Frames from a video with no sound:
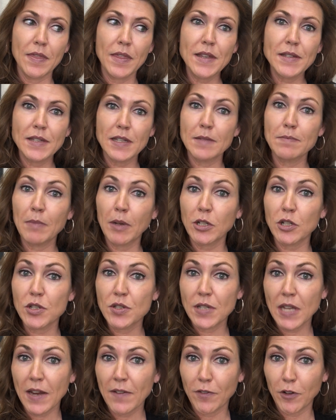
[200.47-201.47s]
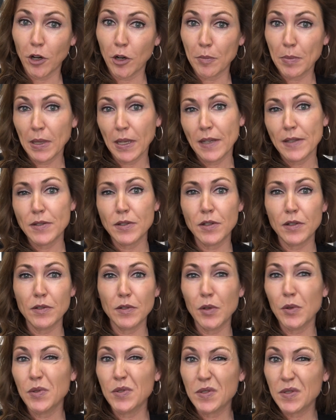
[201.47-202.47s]
this is much safer because
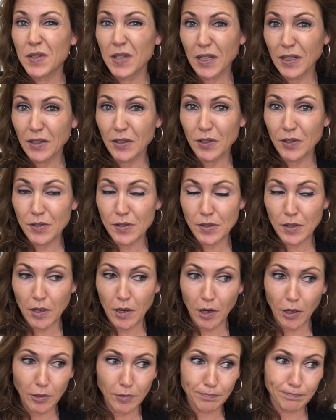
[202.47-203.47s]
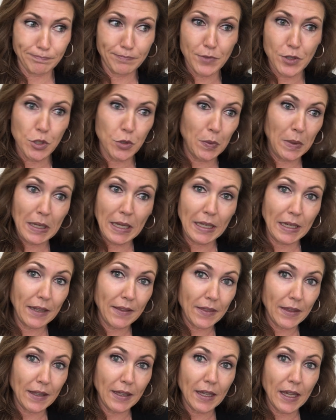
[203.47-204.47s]
those signals aren't doing
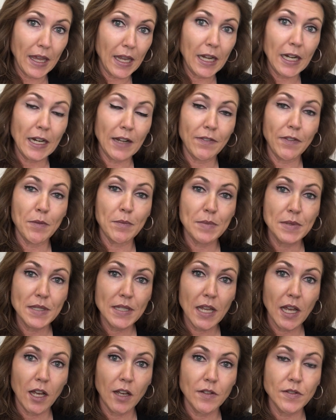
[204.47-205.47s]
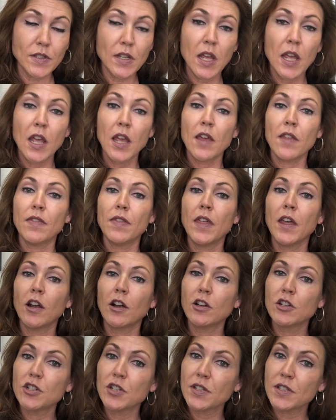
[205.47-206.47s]
anything in and of themselves.
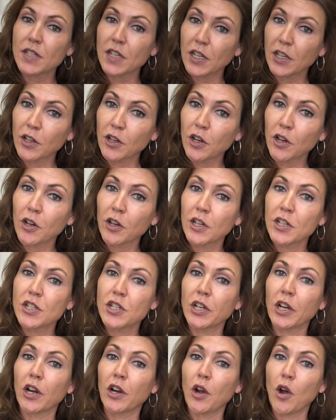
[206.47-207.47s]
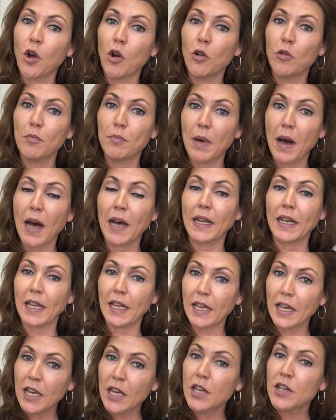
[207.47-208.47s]
They're just encouraging our own
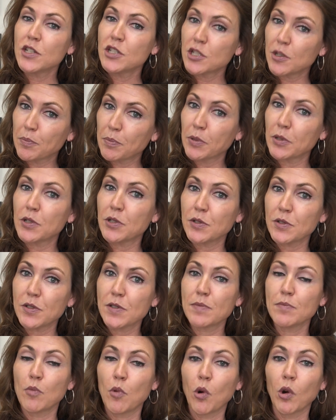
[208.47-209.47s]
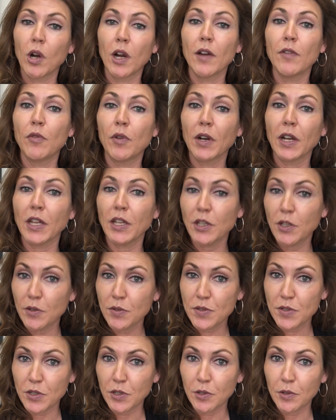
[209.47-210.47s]
body to produce more of what it
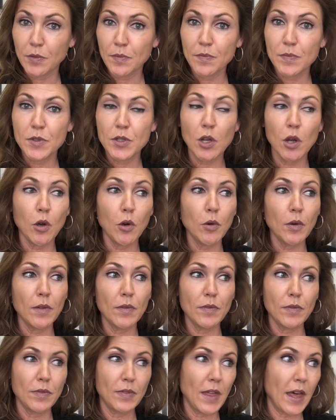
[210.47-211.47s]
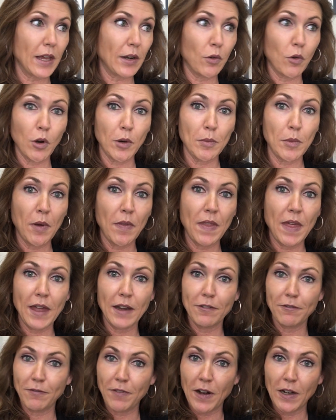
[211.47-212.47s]
used to. So that hormone
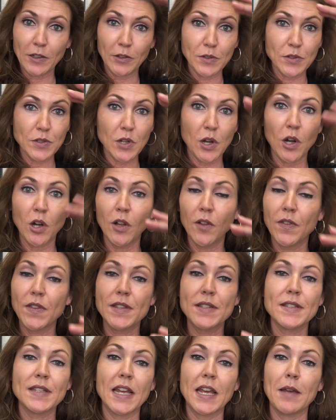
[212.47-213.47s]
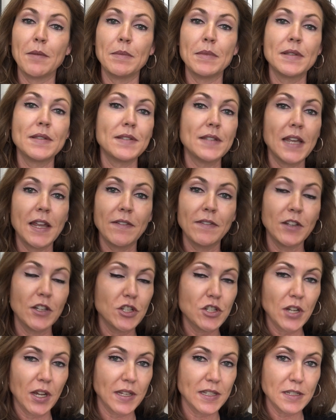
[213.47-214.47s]
then follows all of the same safety
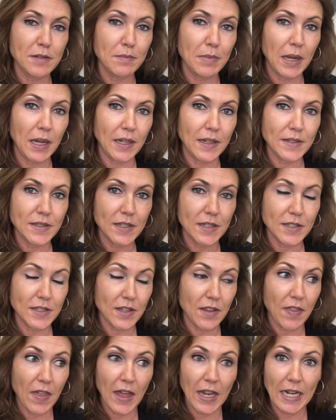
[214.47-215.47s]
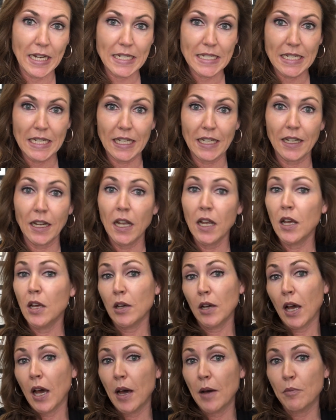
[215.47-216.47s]
checks and balances that it did
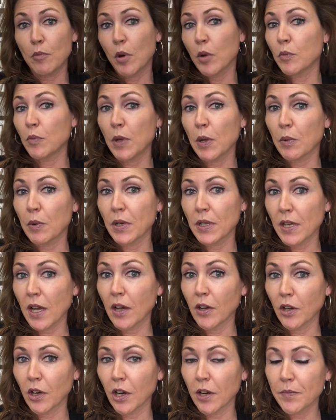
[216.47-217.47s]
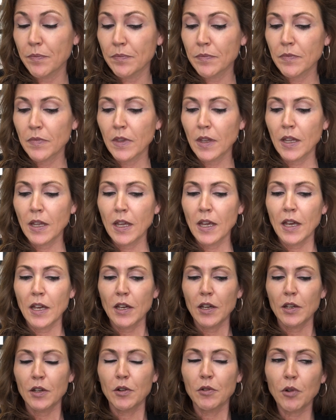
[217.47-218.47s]
when we were younger.
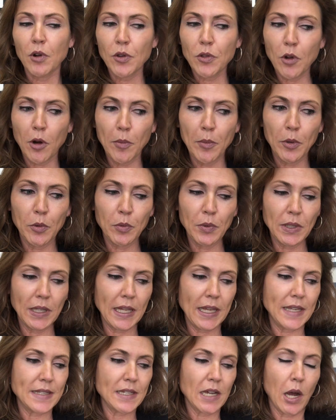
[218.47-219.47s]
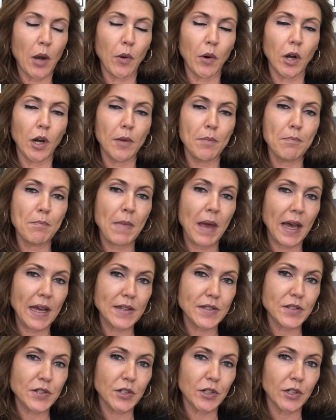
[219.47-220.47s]
Growth hormone really is our
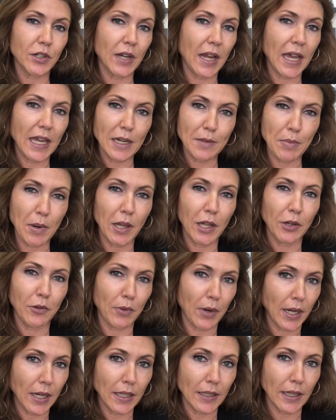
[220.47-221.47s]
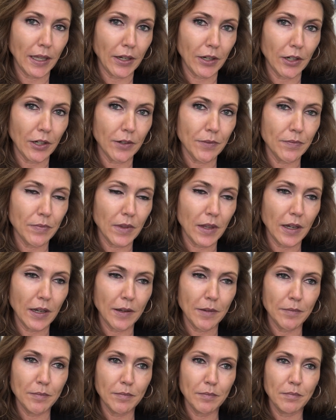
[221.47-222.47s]
master anabolic regulator.
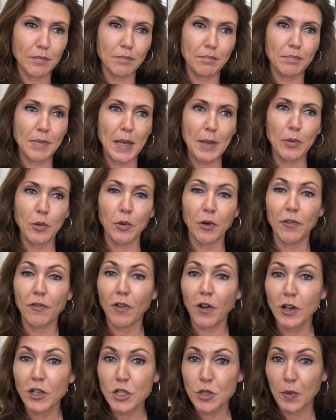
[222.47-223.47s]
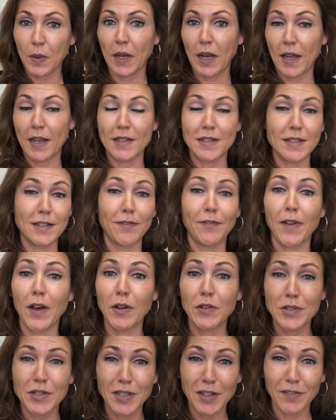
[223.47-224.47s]
People refer to it as the
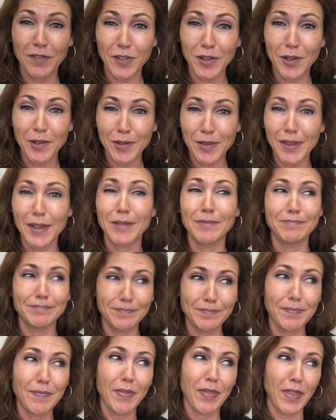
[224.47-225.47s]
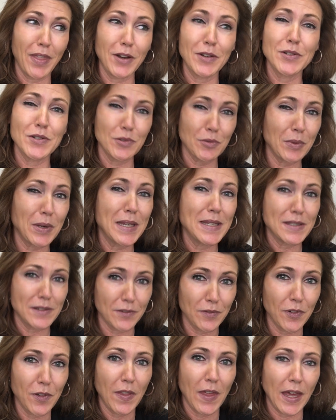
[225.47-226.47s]
fountain of youth, and there's a
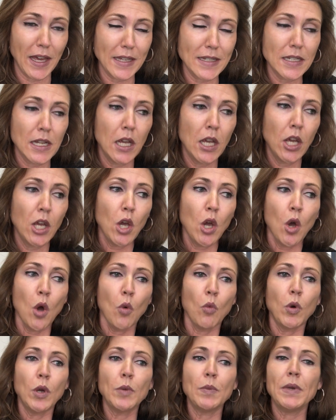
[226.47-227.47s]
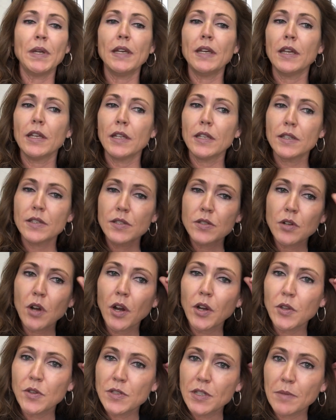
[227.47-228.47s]
reason for that. When we
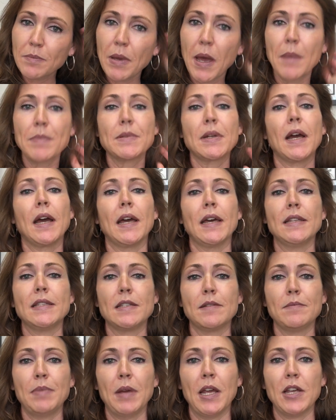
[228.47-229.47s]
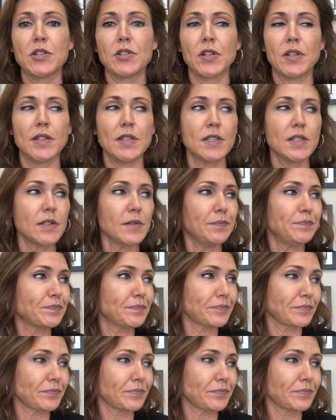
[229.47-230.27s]
start using peptides in patients,